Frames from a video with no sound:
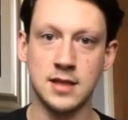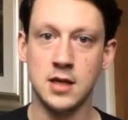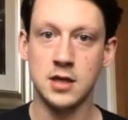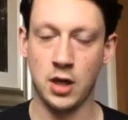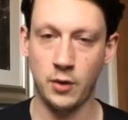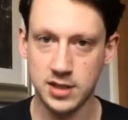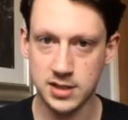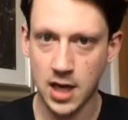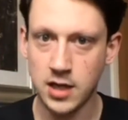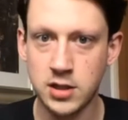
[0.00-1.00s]
So a
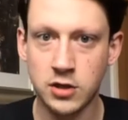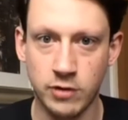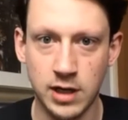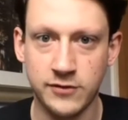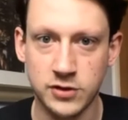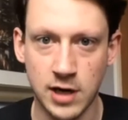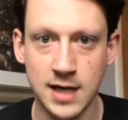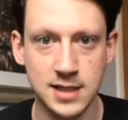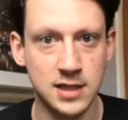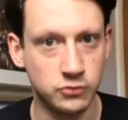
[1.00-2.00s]
certain degree of
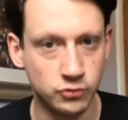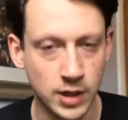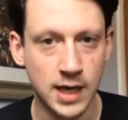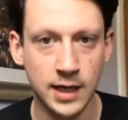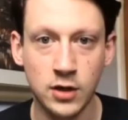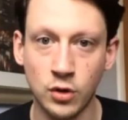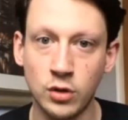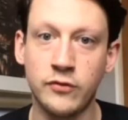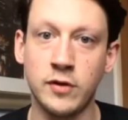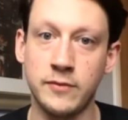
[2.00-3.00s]
stress is really good
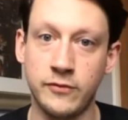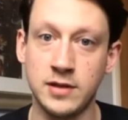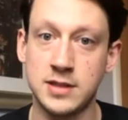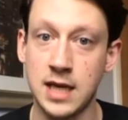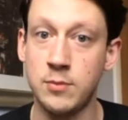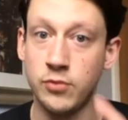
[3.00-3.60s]
for team